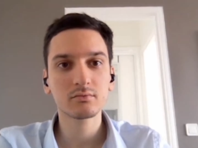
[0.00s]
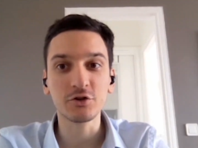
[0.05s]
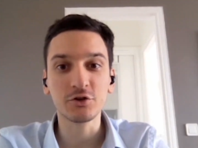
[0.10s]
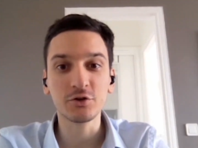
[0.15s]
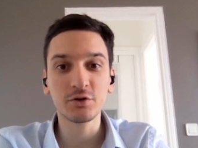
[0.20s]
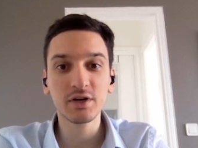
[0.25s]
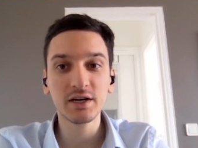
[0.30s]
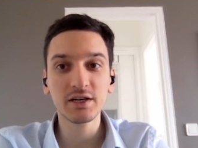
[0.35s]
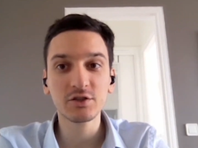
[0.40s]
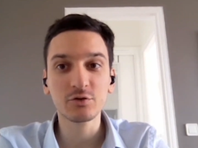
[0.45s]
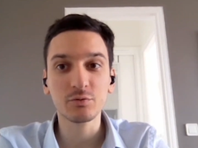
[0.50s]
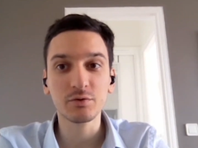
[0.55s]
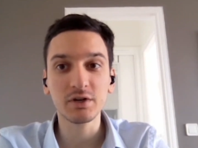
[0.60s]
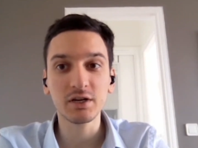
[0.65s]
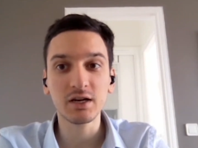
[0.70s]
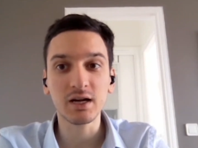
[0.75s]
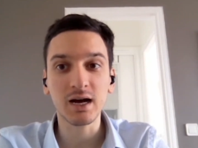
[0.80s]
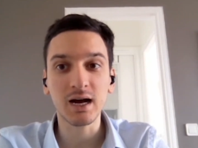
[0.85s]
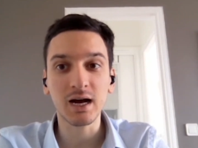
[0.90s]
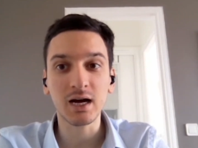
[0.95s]
you guys
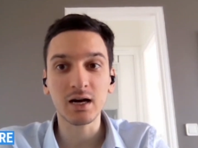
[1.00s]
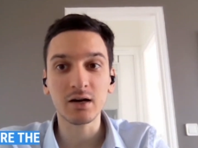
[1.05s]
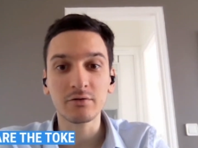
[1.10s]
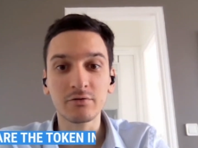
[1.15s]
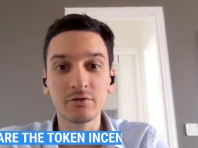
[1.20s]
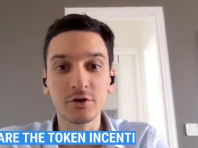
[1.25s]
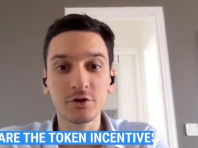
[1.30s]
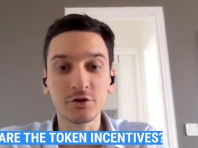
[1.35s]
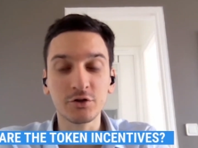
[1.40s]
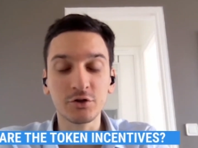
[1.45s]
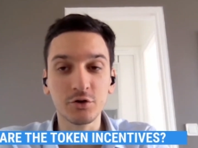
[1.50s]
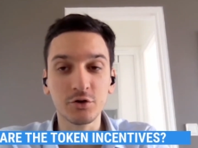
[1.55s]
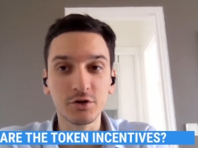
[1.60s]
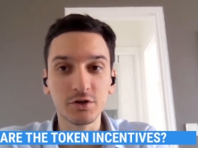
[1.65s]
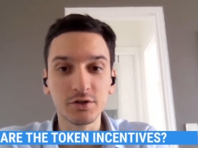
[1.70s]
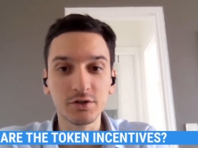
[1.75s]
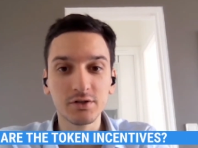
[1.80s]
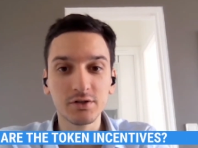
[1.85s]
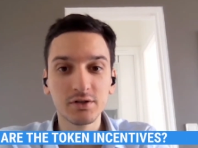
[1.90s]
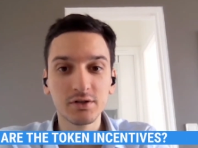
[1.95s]
will have a
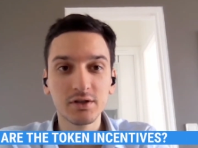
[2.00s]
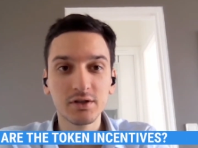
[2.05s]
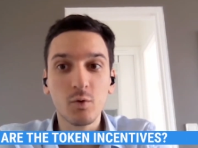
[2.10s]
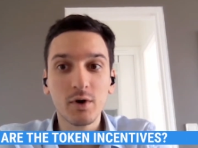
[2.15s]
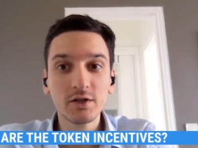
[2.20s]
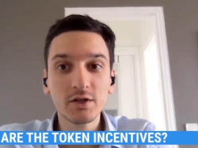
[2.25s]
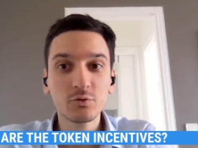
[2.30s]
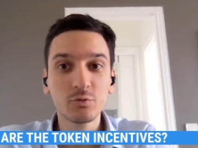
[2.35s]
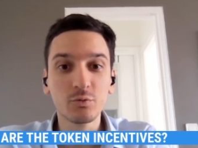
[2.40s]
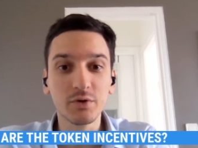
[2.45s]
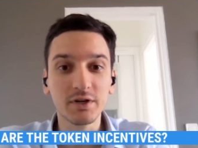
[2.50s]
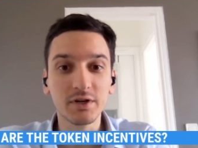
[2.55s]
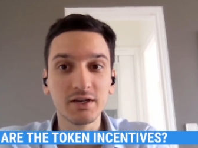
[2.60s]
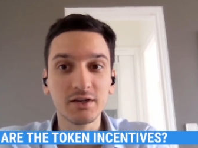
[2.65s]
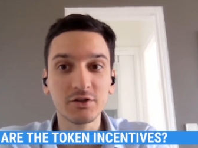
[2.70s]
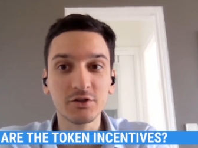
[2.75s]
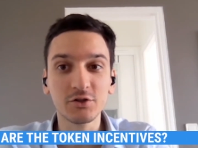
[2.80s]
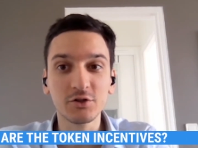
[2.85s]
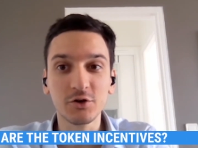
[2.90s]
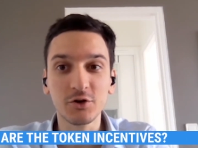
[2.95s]
token what will
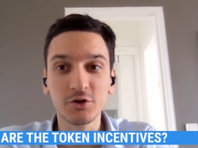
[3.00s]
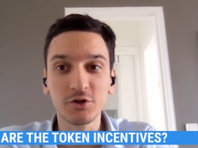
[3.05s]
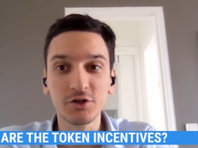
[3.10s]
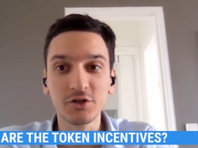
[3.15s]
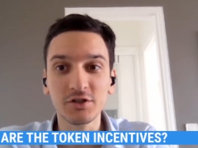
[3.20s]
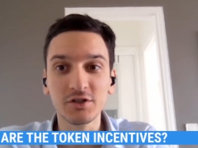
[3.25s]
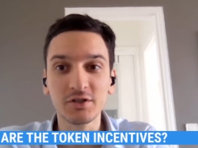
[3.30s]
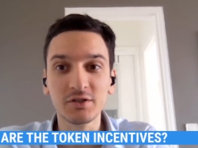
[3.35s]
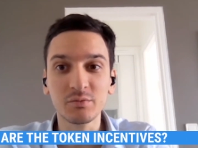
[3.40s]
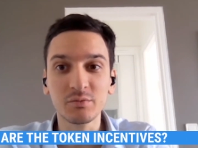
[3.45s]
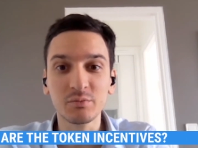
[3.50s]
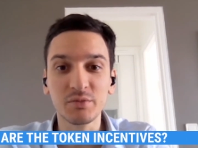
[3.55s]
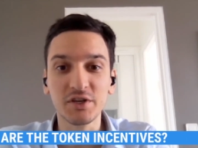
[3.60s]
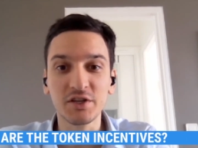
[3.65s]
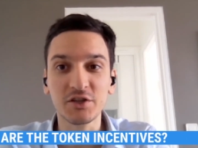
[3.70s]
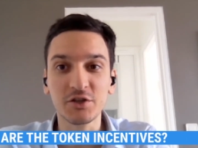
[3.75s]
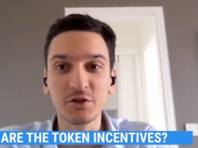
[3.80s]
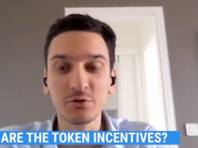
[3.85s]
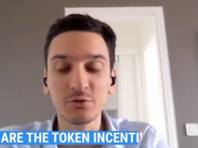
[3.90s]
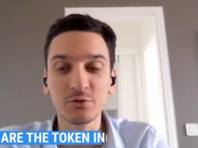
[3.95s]
the token be
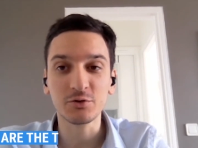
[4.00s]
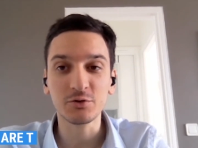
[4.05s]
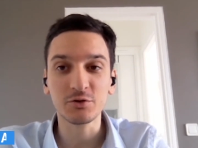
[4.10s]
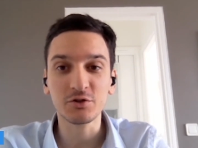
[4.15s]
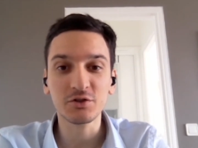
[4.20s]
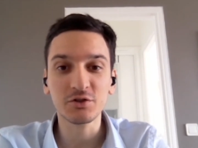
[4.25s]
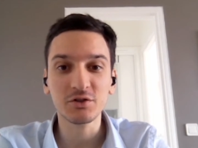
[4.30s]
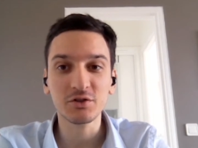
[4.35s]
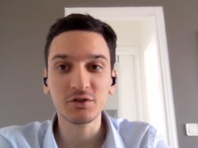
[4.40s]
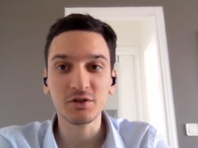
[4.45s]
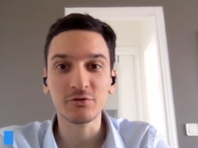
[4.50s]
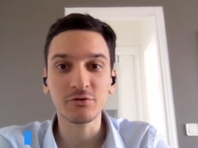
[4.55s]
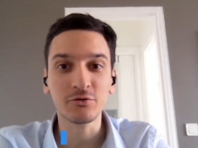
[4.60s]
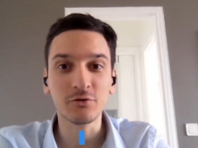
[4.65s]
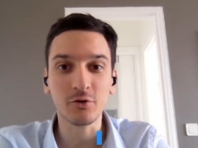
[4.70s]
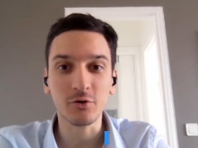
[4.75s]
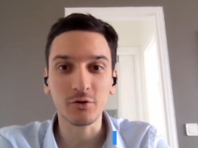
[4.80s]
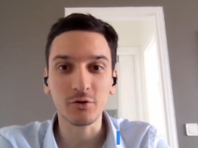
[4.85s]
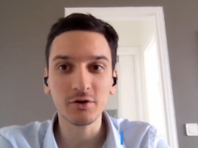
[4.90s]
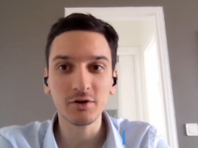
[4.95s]
used
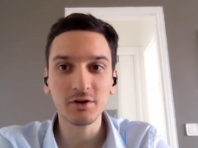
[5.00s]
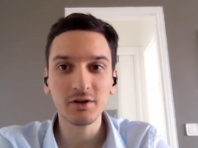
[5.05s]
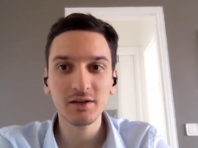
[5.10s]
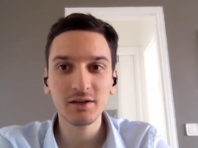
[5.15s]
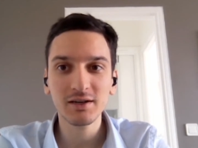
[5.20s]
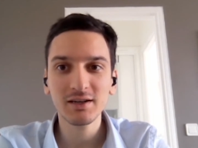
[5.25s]
for